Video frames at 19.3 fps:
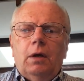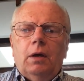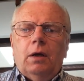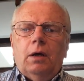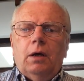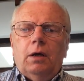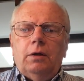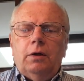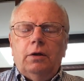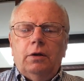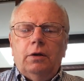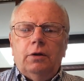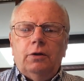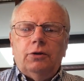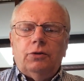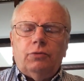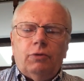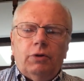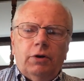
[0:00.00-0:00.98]
And
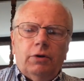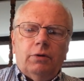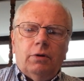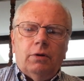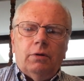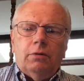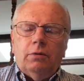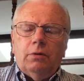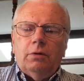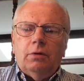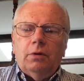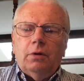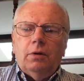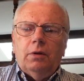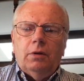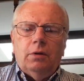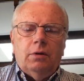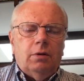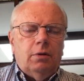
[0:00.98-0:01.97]
here's where the,
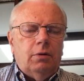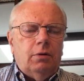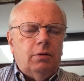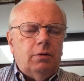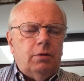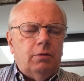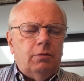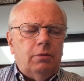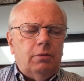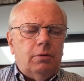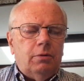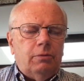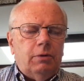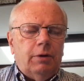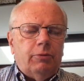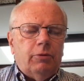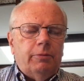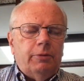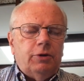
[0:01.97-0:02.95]
the, the, the
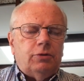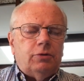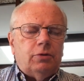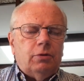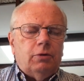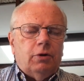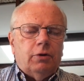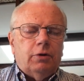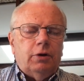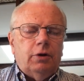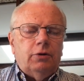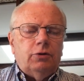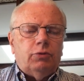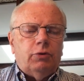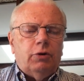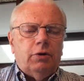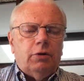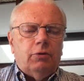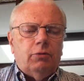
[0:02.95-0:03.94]
rubber meets the road. Here's
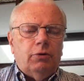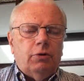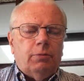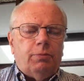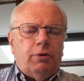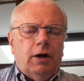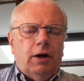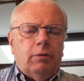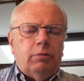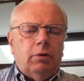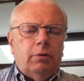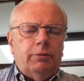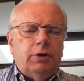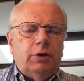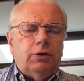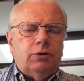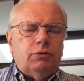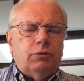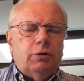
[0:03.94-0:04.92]
where the real problem
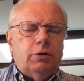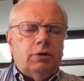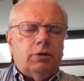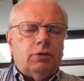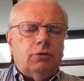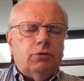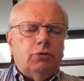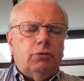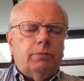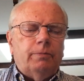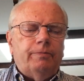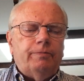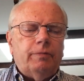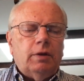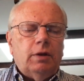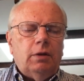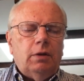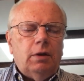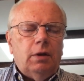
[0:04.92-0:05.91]
is with this group.
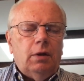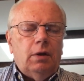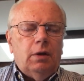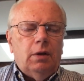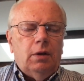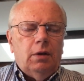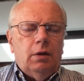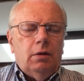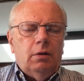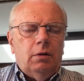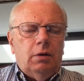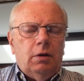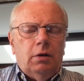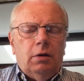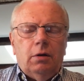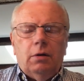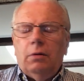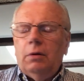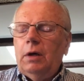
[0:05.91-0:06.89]

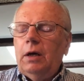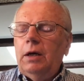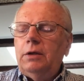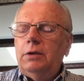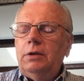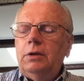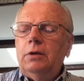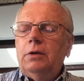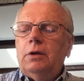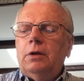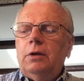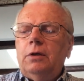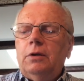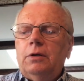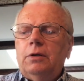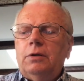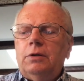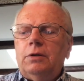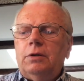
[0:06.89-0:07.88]
Their idea
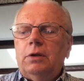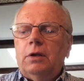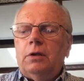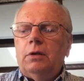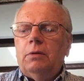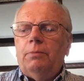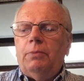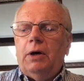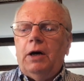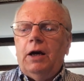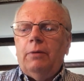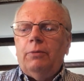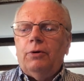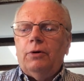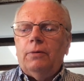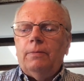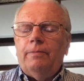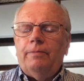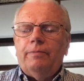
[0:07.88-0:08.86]
is that the
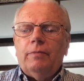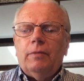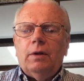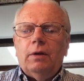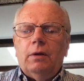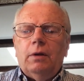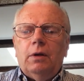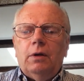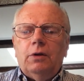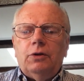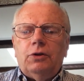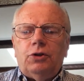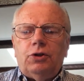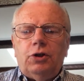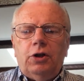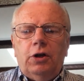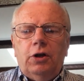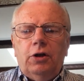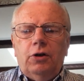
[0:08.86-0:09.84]
Bible
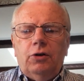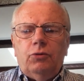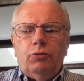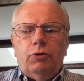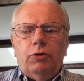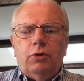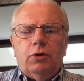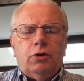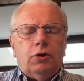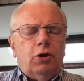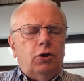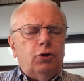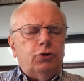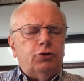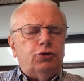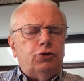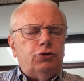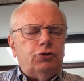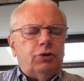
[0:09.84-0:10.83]
shared with the
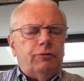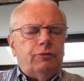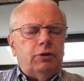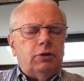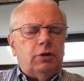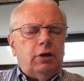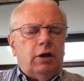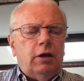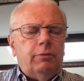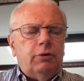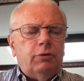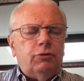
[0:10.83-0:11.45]
cultures of the time it